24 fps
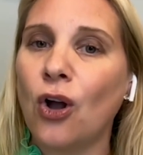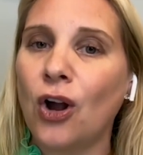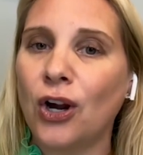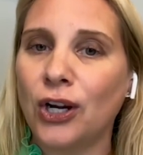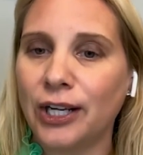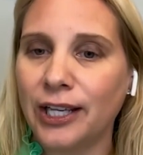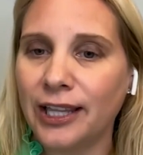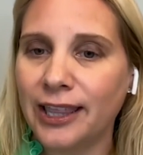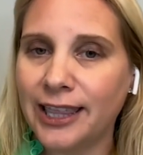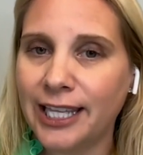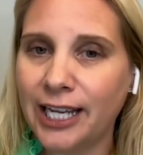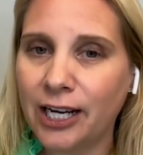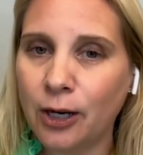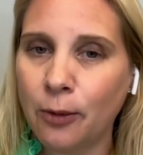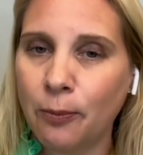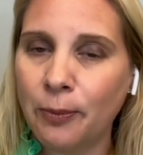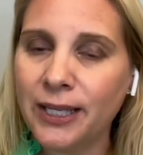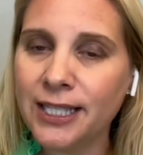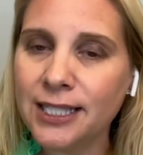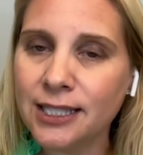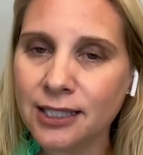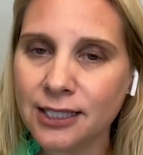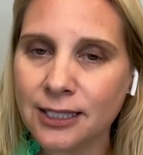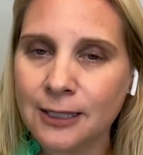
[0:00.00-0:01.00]
Art
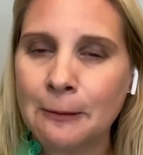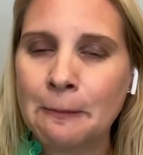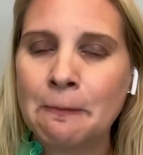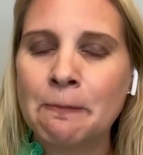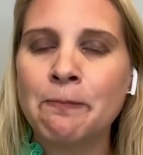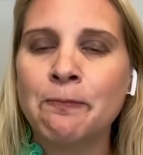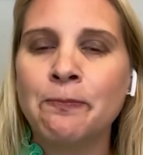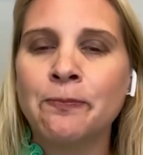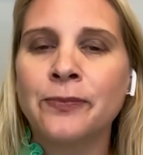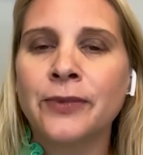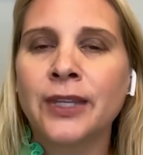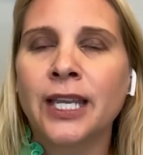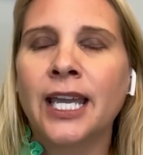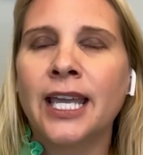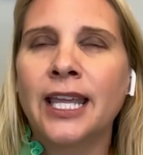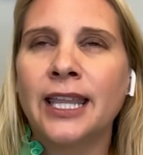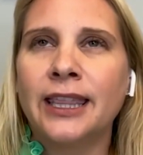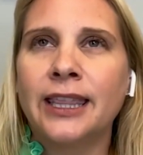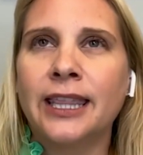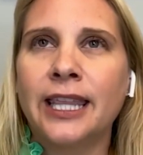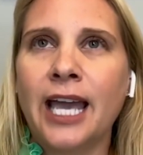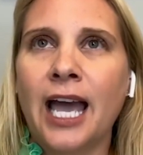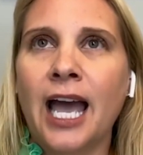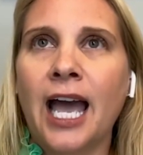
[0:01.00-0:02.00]
Therapist.
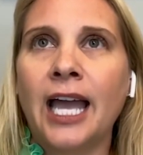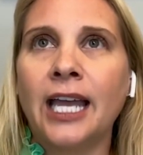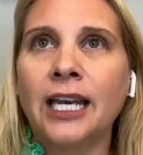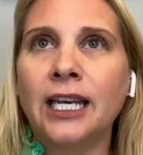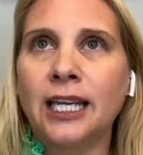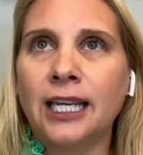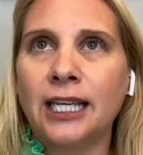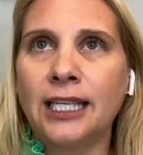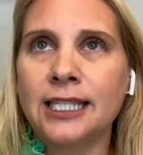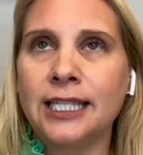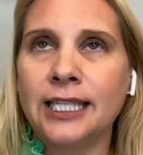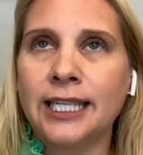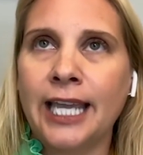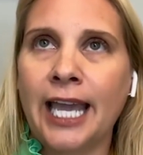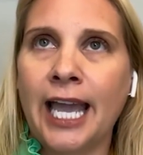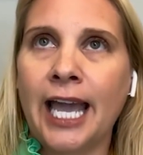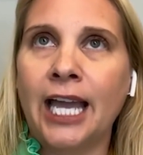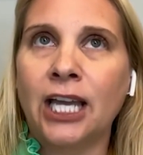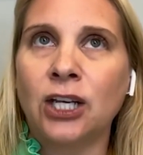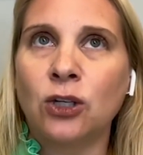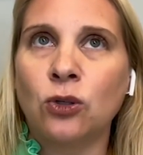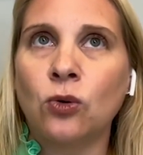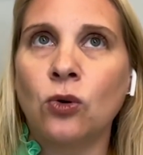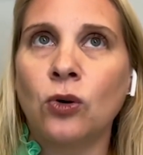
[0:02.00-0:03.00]
That is a
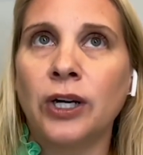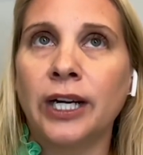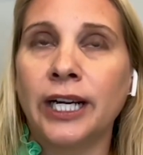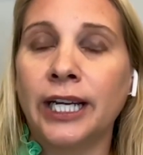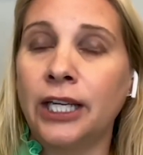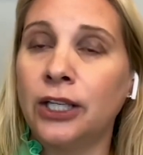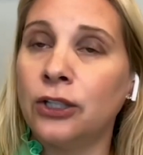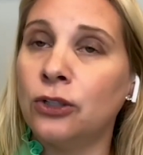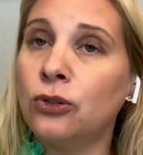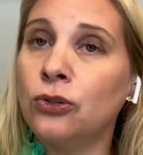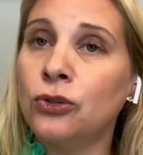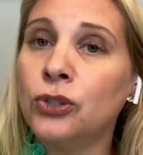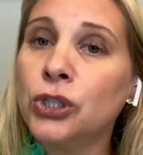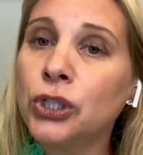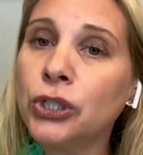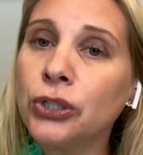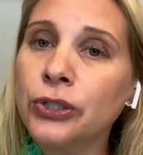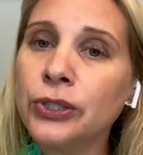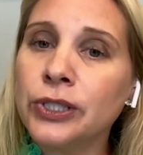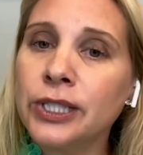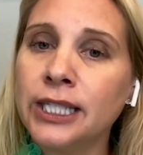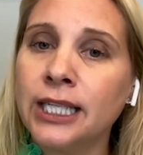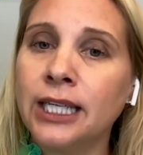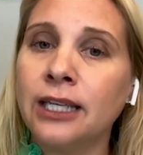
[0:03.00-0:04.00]
category in New
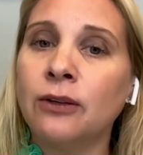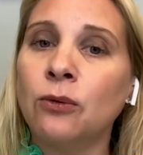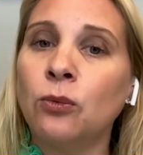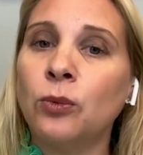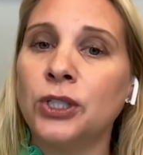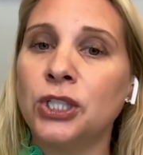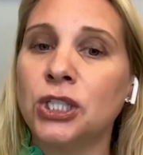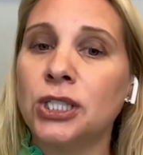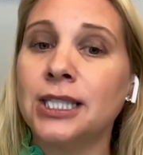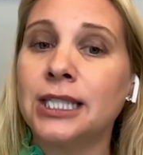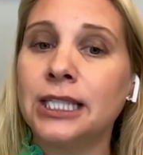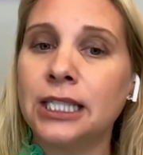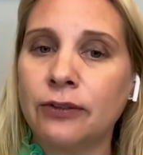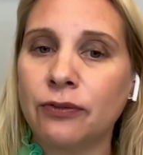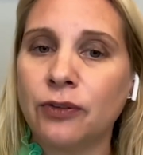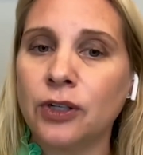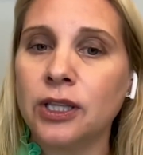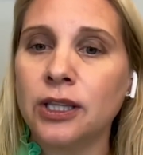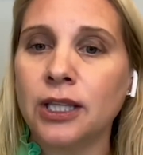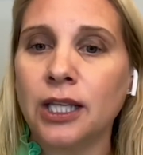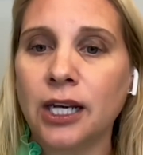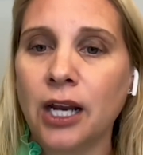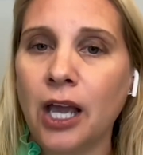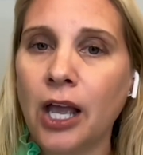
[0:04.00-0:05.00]
Jersey, which is
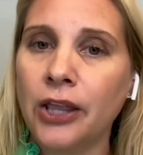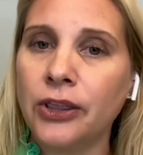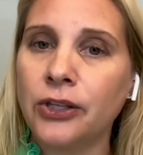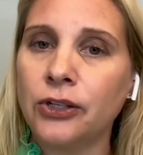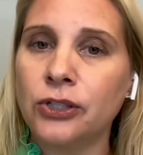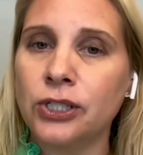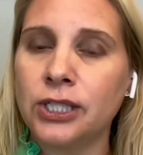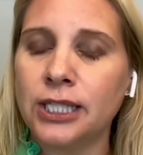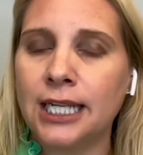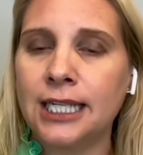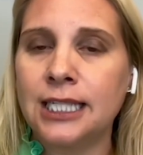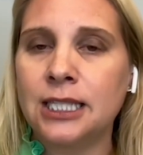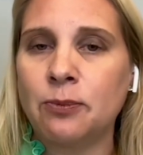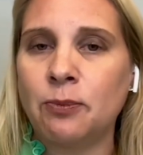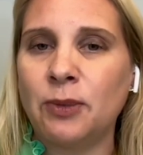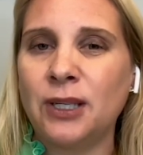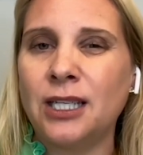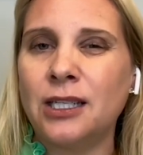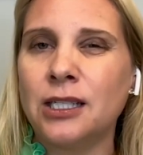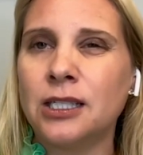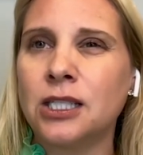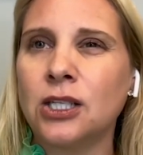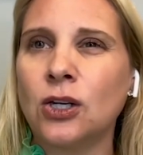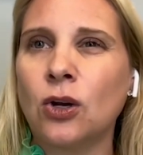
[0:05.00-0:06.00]
different than other states
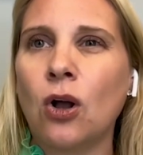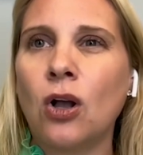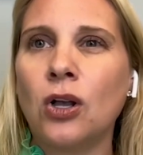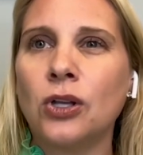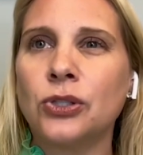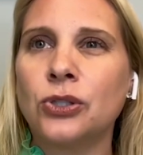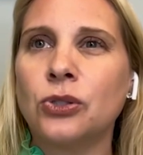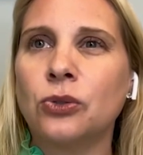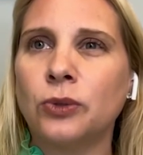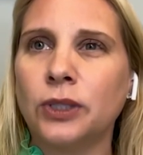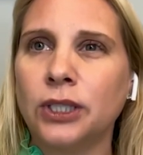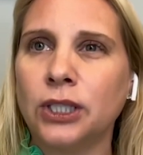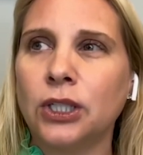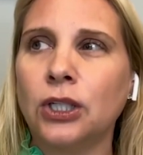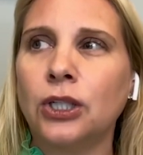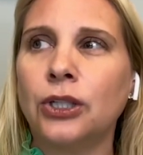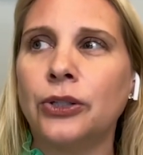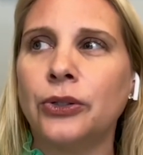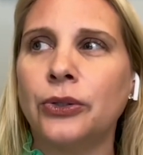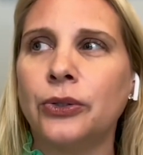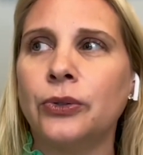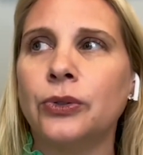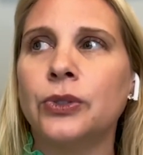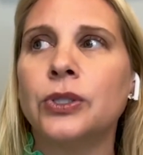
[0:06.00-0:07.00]
because it also
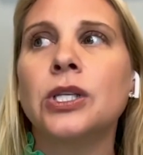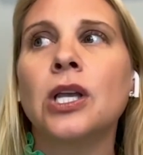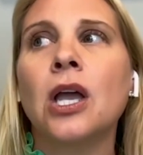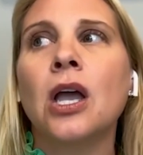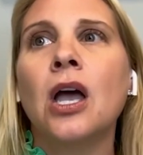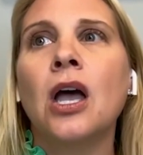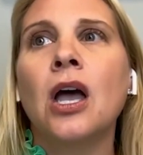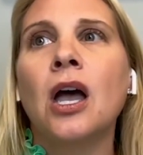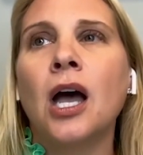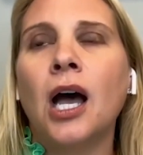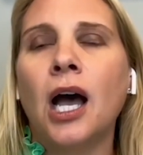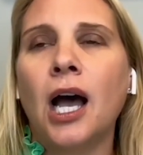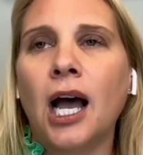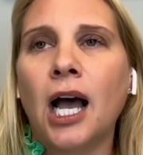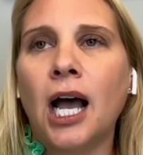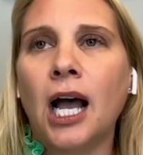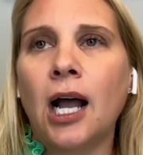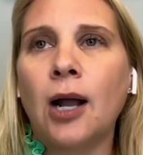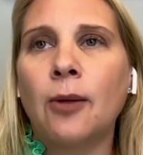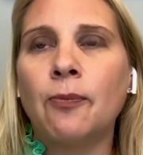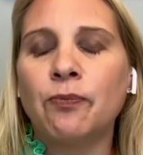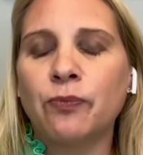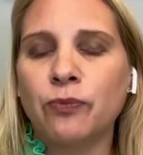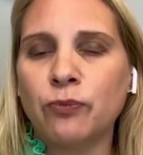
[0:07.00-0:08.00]
includes
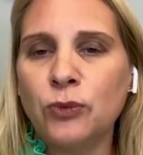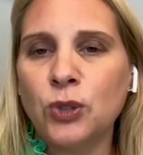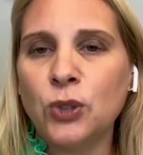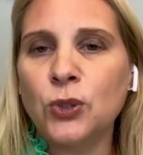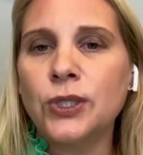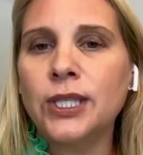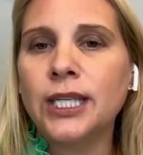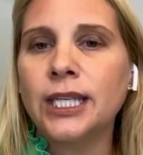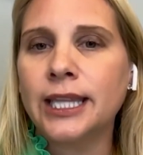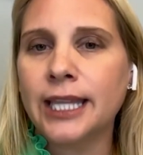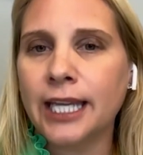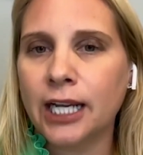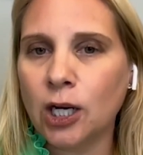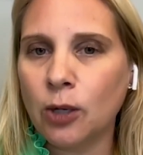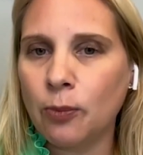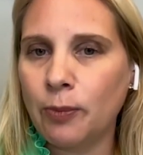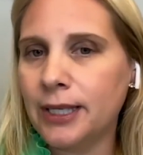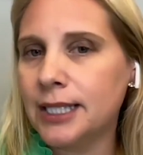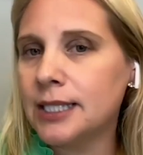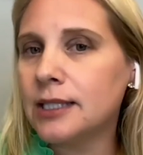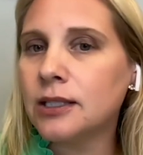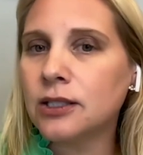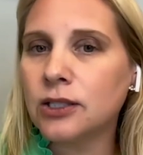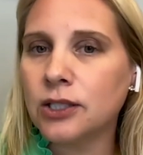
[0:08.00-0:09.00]
music
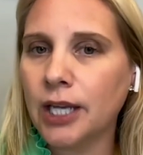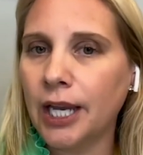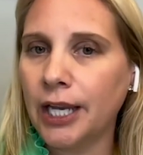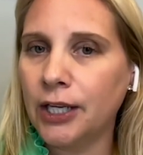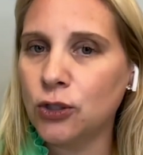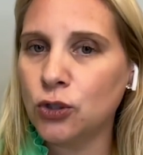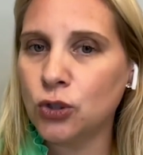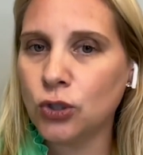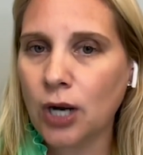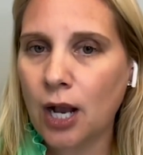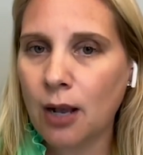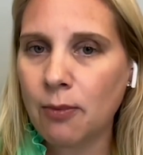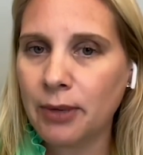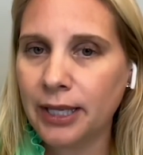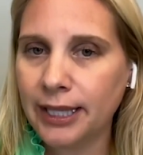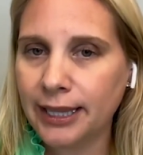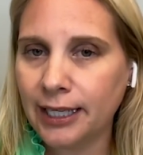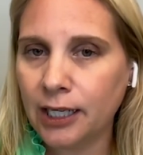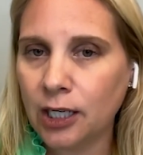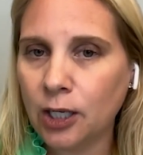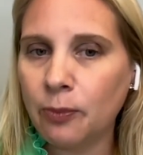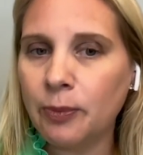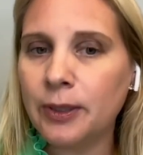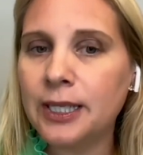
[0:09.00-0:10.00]
therapists and drama
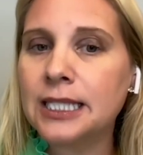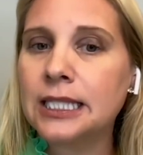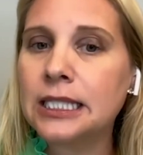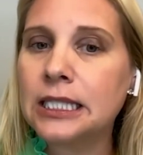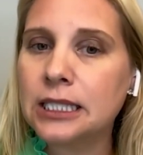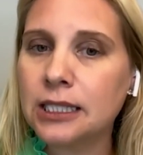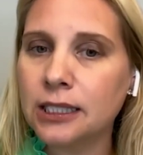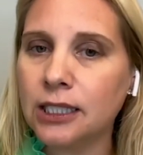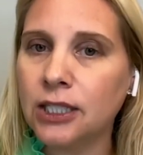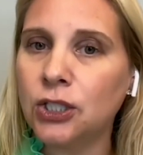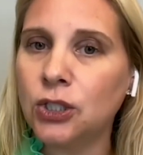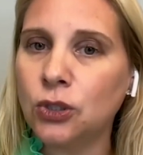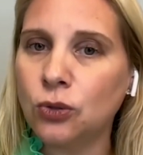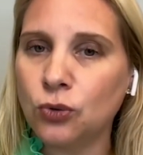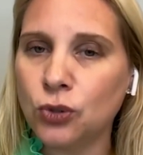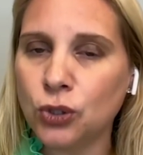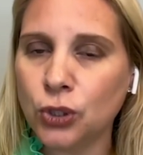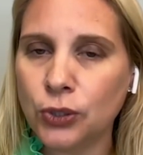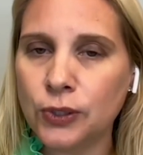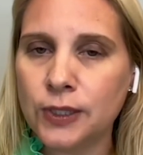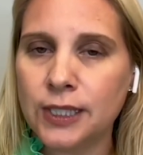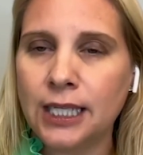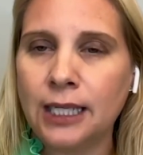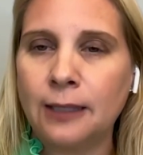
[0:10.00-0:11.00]
therapists in New
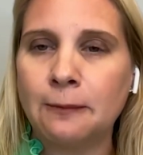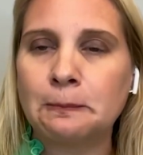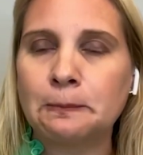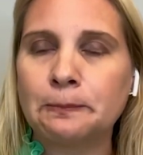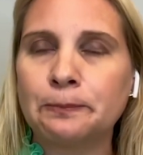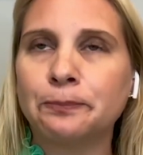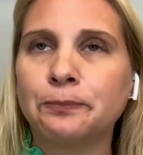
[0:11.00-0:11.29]
Jersey.